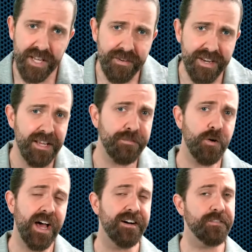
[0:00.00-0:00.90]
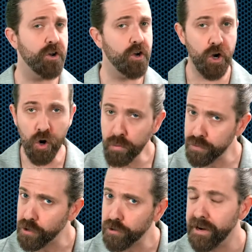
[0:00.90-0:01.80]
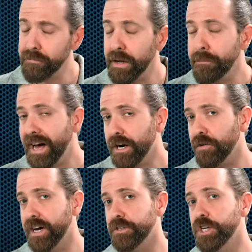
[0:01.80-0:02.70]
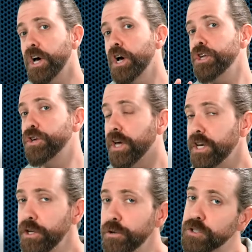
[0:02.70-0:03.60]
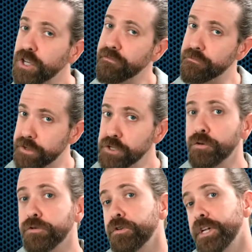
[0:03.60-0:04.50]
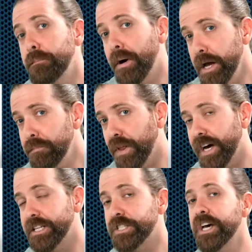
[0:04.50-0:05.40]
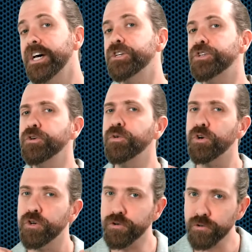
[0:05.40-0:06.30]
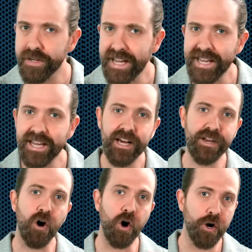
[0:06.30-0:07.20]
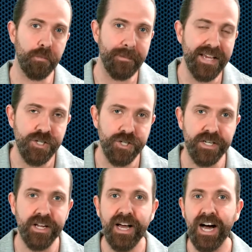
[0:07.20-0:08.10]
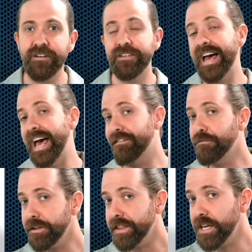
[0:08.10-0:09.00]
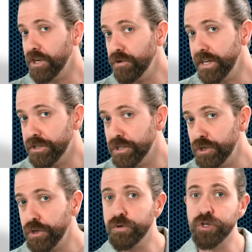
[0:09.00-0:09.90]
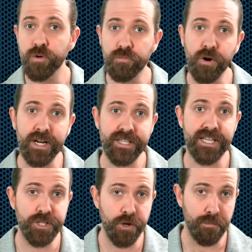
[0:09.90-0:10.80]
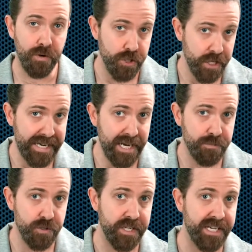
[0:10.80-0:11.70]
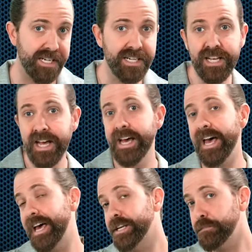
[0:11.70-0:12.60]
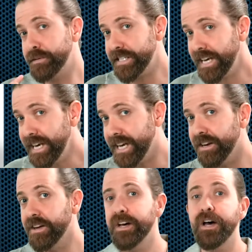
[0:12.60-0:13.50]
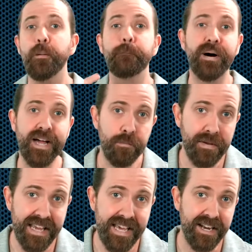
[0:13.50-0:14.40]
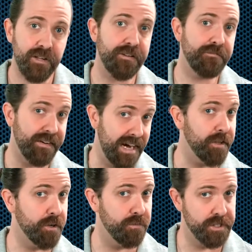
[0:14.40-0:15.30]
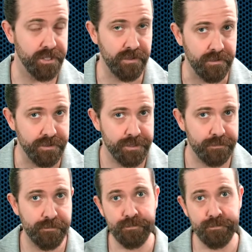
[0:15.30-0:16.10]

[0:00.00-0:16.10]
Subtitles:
even if you have no programming background, you can use Visual 3D pipelines to create an automation of everything you need to do to process your motion capture data and obtain biomechanically valid results.